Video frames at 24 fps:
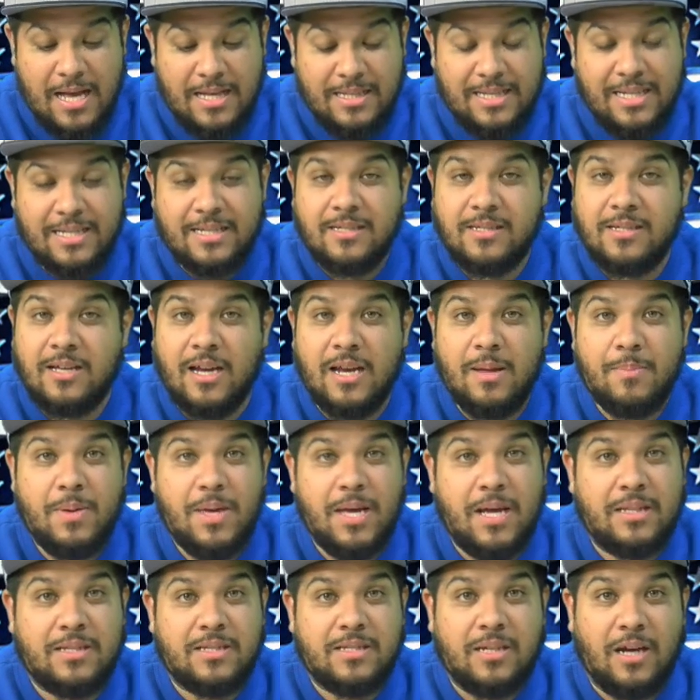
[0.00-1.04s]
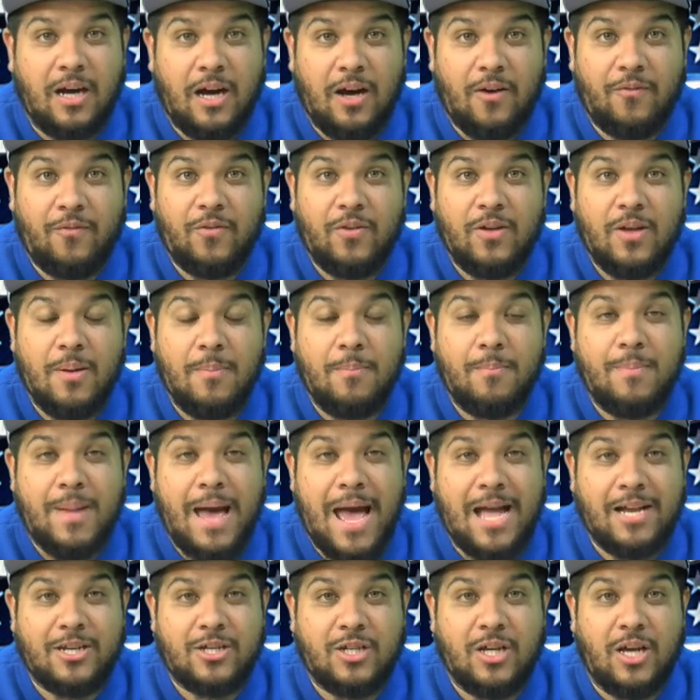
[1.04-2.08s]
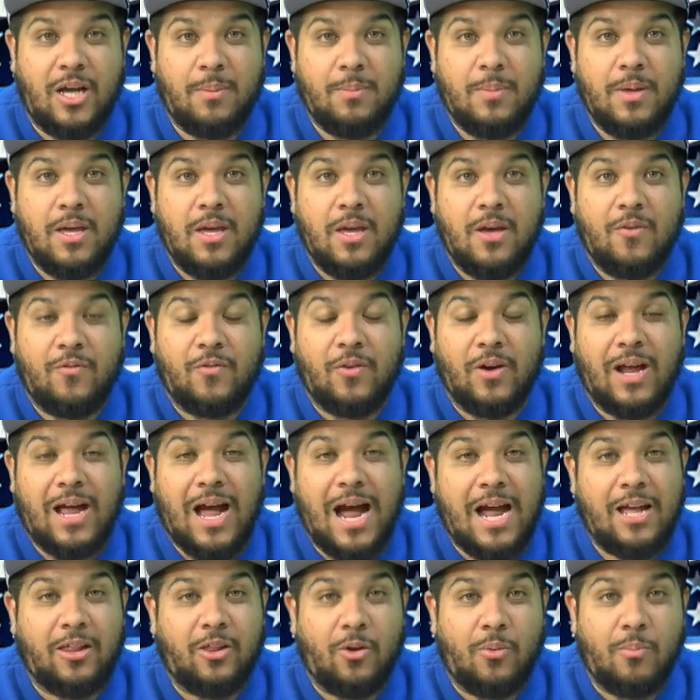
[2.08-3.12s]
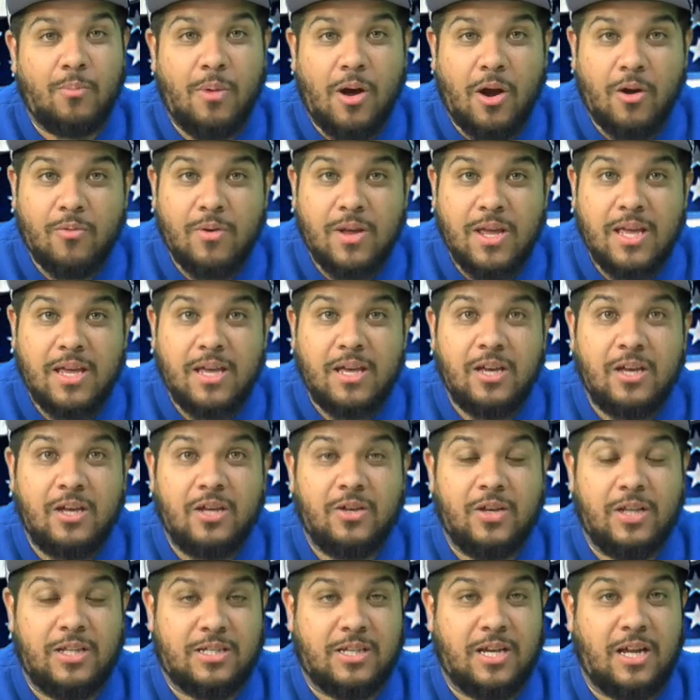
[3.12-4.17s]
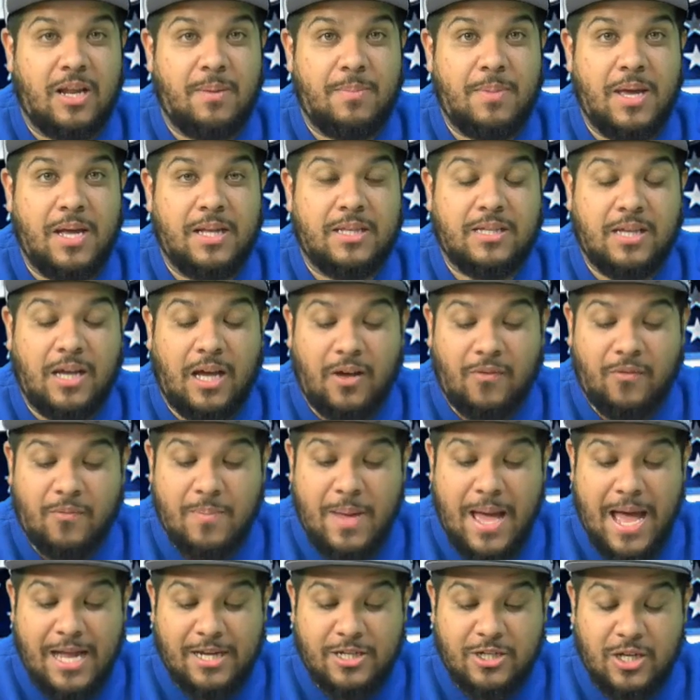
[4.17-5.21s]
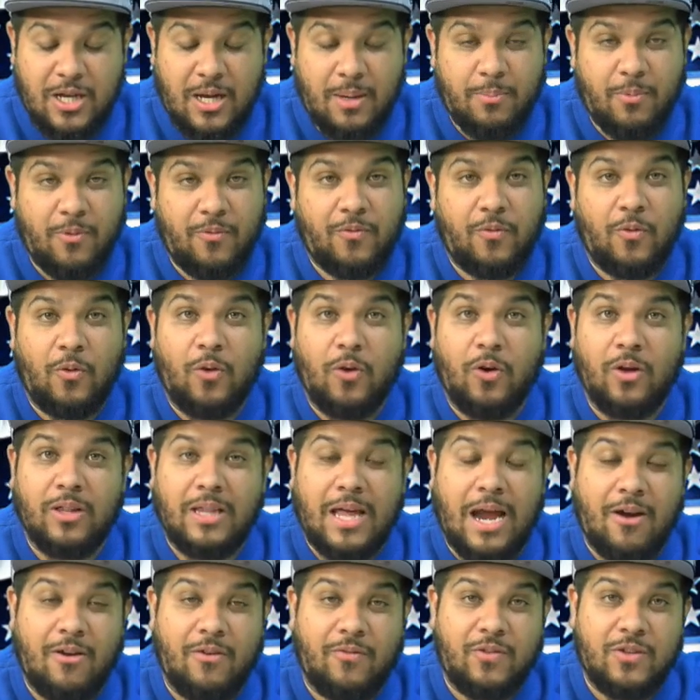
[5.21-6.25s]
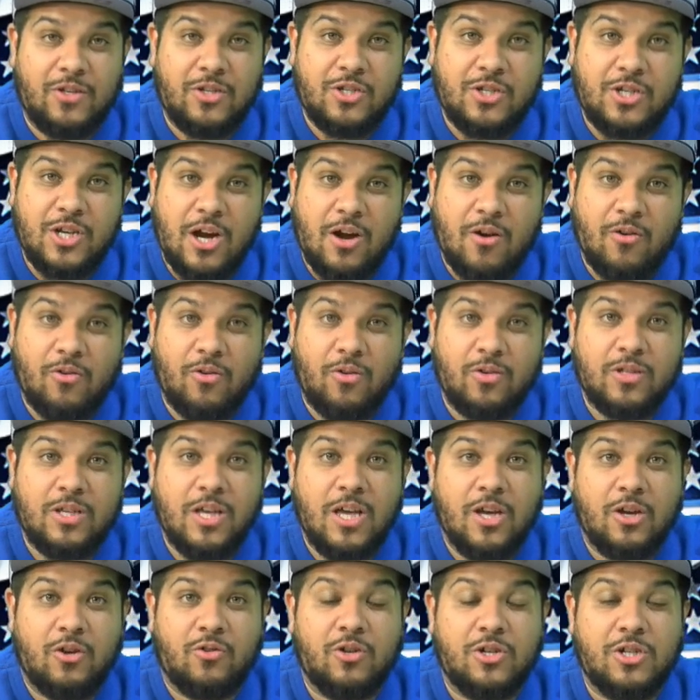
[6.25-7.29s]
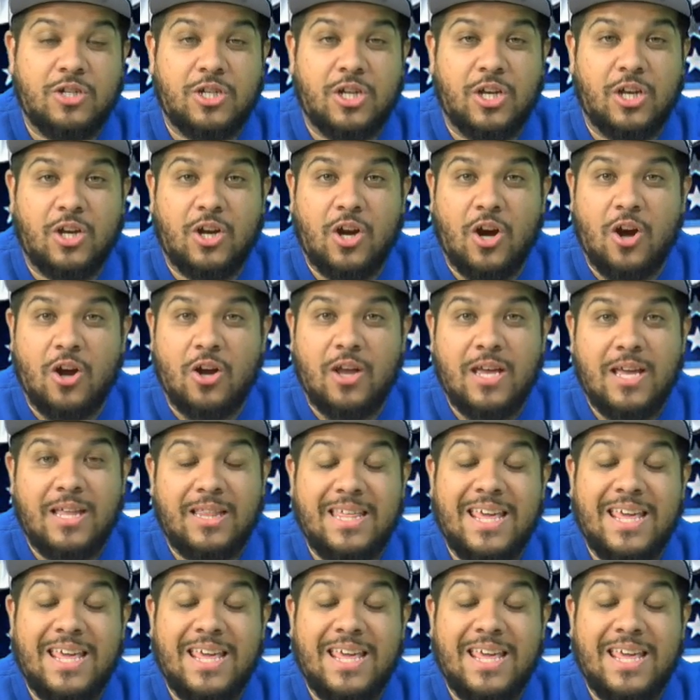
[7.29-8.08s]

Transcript: This is going to be a tough matchup for Kyler Murray. It's going to be a tough matchup for Larry Fitzgerald, Christian Kirk.